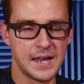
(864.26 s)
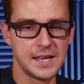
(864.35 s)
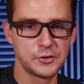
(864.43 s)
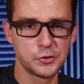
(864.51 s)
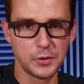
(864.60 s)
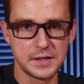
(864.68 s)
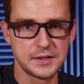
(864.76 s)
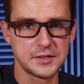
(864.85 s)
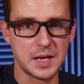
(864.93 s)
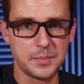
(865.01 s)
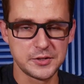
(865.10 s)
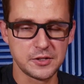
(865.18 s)
And to end
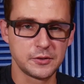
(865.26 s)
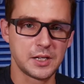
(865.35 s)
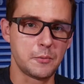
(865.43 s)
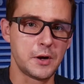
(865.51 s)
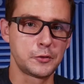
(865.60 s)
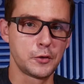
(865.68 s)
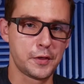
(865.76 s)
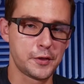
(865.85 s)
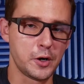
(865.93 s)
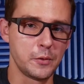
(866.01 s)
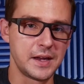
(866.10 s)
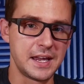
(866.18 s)
this episode, I want to
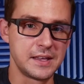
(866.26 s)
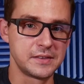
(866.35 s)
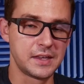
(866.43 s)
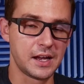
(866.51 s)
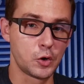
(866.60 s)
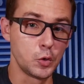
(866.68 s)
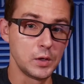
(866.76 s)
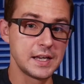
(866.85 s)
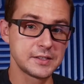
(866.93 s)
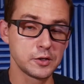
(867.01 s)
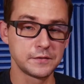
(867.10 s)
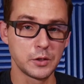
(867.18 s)
throw in the
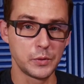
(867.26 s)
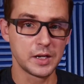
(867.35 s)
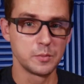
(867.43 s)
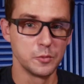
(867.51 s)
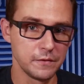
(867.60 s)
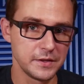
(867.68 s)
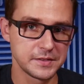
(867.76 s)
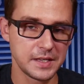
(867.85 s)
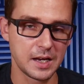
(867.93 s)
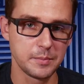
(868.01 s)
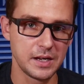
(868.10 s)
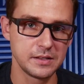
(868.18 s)
coolest of the week movie
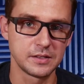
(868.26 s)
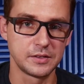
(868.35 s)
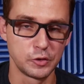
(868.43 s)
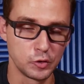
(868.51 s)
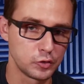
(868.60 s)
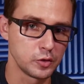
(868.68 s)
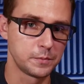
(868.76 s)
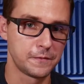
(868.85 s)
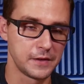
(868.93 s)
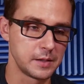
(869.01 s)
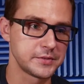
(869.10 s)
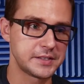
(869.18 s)
segment, the YouTube
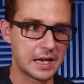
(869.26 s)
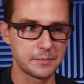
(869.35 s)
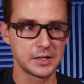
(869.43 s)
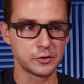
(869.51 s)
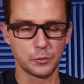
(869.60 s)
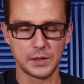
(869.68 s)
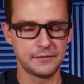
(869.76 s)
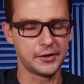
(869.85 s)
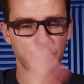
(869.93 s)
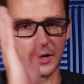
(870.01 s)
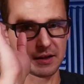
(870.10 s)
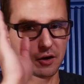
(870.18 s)
film segment, or whatever
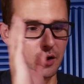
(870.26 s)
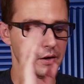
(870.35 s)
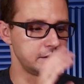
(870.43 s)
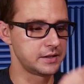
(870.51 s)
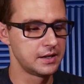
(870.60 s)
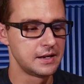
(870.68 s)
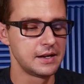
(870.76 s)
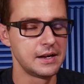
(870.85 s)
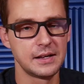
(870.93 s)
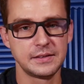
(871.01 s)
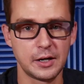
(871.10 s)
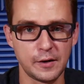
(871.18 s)
you can call it.
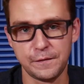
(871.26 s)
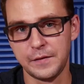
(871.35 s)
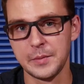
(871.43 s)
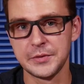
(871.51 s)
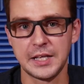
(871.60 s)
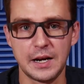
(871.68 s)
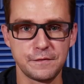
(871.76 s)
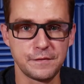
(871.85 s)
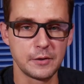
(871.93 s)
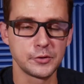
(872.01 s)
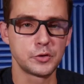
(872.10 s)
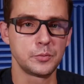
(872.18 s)
There are films that I
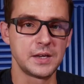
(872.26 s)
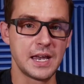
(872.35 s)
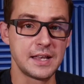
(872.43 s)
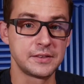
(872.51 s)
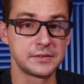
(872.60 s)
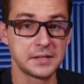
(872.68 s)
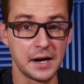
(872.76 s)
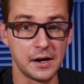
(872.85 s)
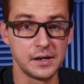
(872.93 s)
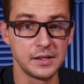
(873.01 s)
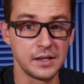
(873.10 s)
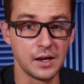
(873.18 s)
found to be
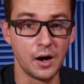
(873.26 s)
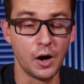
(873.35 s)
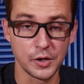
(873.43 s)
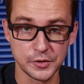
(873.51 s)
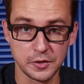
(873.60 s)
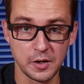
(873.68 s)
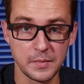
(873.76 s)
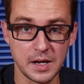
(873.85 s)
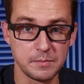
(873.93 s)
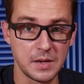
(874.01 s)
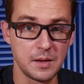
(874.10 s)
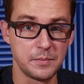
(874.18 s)
entirely awesome
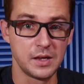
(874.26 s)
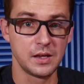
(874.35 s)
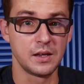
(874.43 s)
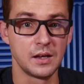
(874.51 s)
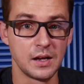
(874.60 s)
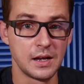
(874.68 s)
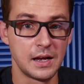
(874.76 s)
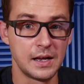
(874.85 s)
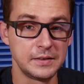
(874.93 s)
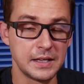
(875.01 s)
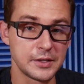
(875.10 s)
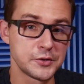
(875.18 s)
and maybe
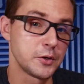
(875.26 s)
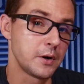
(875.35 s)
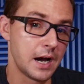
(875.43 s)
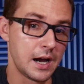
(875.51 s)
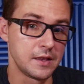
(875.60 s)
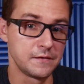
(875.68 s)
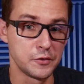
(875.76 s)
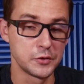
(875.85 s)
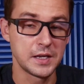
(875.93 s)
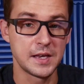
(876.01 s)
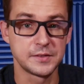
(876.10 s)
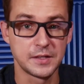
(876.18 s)
not so high in
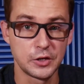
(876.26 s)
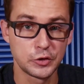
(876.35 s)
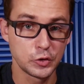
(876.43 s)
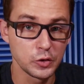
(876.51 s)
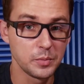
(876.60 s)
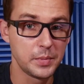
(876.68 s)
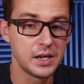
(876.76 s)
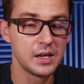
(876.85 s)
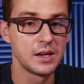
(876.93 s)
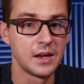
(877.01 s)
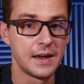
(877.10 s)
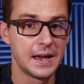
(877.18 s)
views as they should
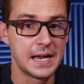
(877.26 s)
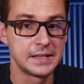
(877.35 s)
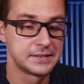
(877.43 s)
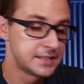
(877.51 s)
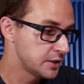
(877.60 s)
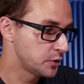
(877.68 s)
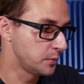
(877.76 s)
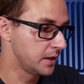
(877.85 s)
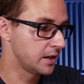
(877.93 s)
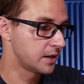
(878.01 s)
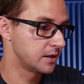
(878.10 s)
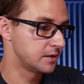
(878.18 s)
be. And this
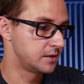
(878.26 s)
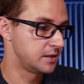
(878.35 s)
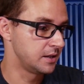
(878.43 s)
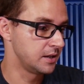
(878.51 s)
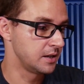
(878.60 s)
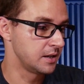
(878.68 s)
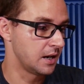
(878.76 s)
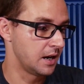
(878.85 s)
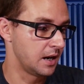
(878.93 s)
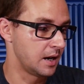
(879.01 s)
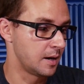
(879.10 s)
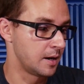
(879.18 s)
week, the
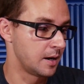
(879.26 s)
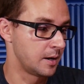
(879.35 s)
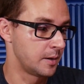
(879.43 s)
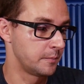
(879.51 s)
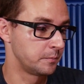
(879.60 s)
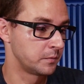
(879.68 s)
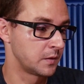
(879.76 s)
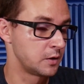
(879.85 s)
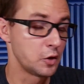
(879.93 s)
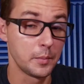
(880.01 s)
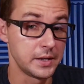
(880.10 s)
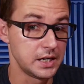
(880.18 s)

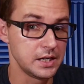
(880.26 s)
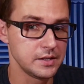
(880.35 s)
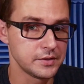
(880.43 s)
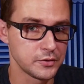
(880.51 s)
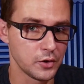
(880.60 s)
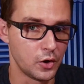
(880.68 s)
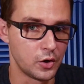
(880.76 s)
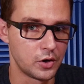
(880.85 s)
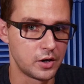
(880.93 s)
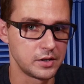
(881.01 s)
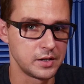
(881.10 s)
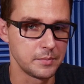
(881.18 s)
nominees
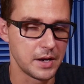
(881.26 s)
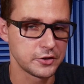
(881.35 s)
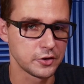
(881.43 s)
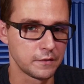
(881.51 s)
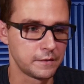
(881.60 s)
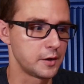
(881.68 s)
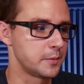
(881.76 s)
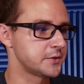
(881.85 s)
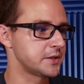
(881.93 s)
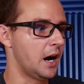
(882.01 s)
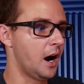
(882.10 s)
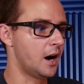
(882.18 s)
or the mentioned
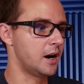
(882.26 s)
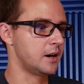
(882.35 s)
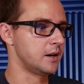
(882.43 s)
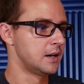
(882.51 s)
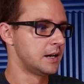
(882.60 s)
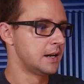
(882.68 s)
films are